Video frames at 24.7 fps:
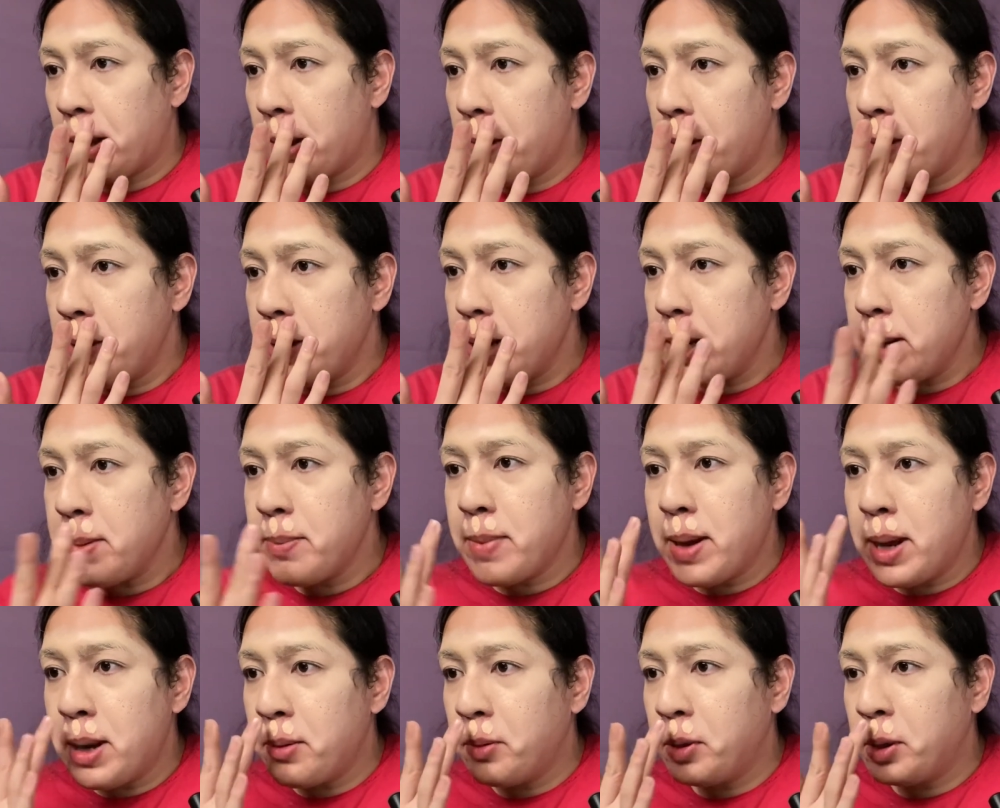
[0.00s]
okay
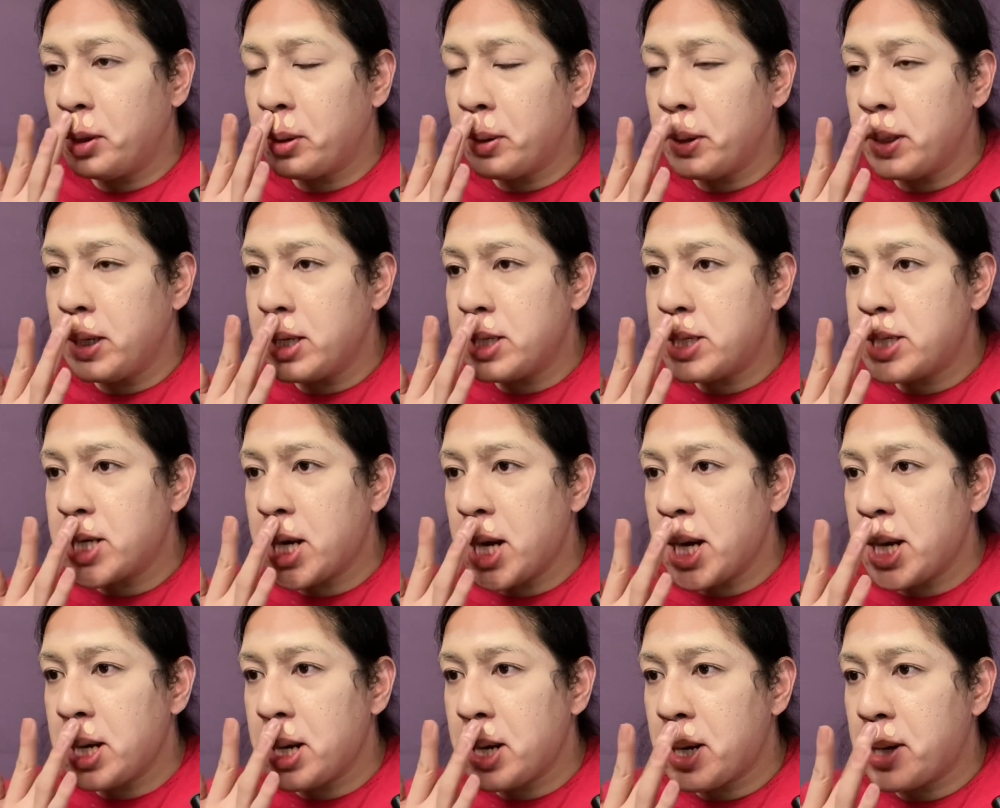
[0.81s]
man, we're going to
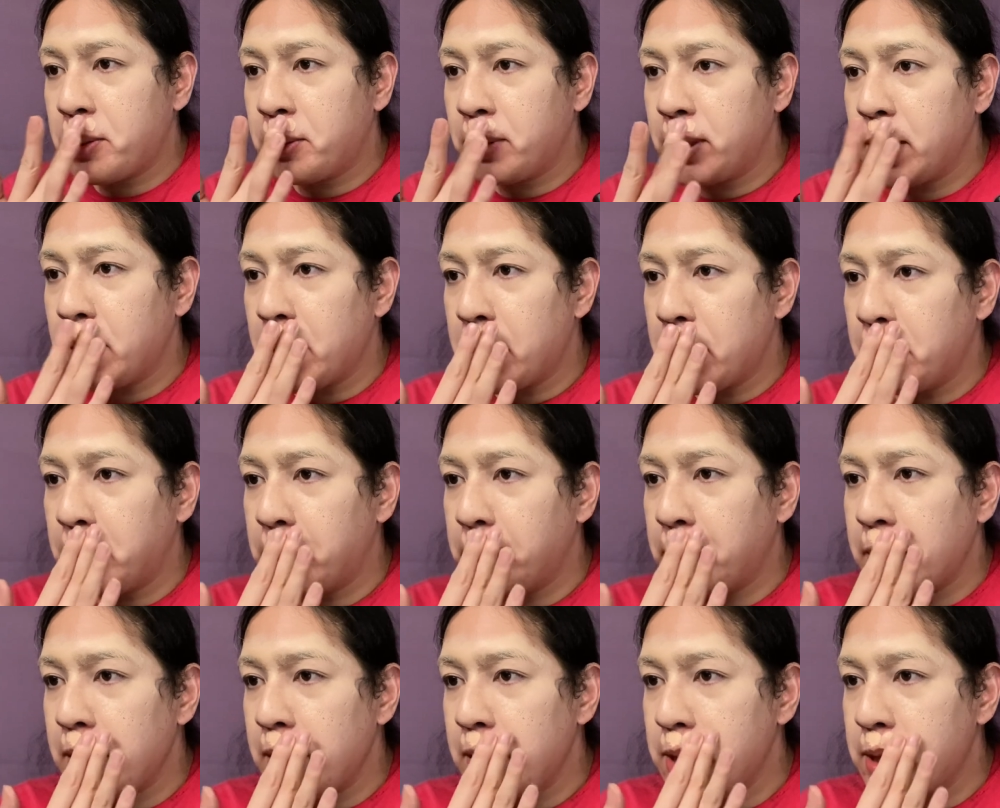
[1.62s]
China, we're gonna
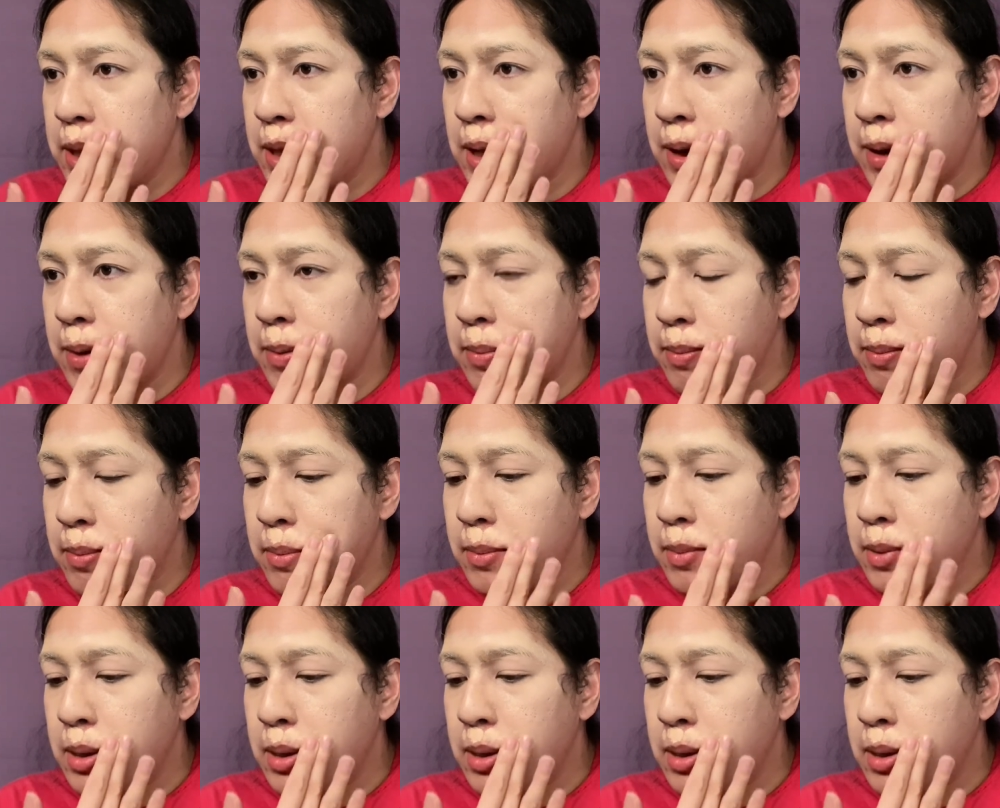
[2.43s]
raid them.